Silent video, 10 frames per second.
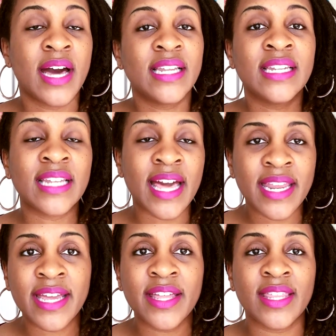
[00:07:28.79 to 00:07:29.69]

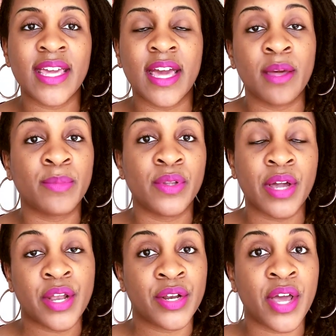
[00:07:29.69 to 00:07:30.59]
letting the
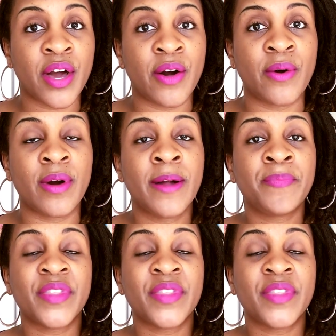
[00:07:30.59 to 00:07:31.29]
employer know